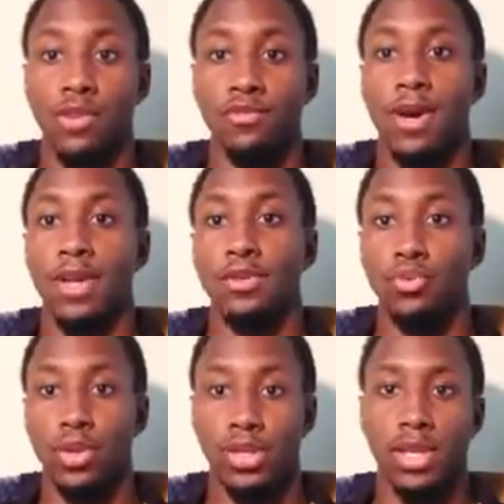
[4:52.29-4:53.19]
Everybody who
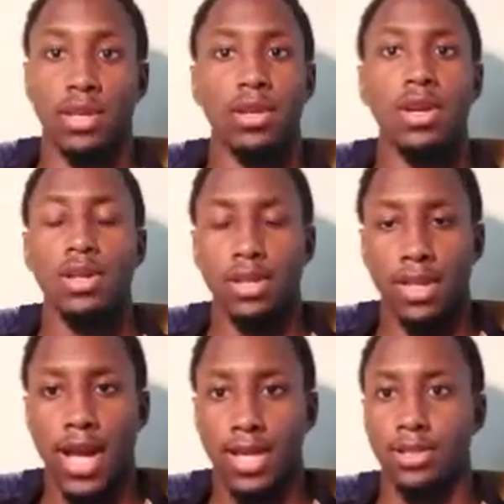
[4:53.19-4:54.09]
went there the
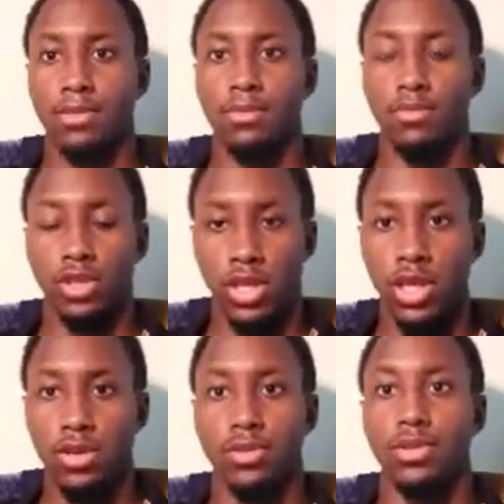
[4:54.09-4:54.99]
last
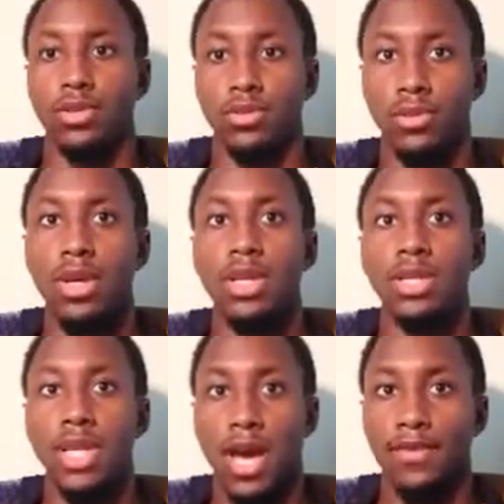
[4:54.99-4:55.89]
year or two
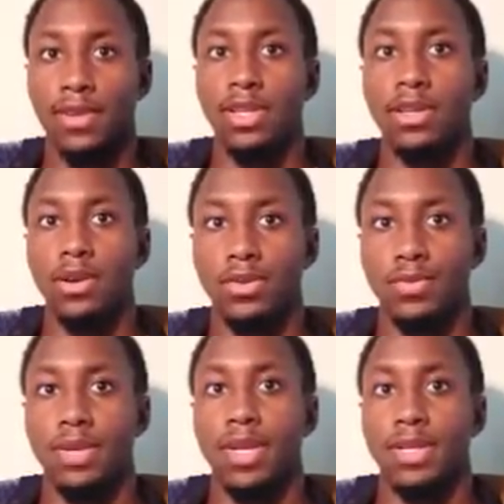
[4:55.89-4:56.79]
definitely knows
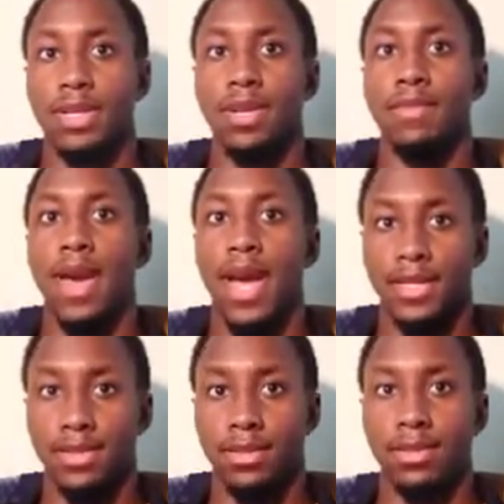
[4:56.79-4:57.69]
me as the ambassador.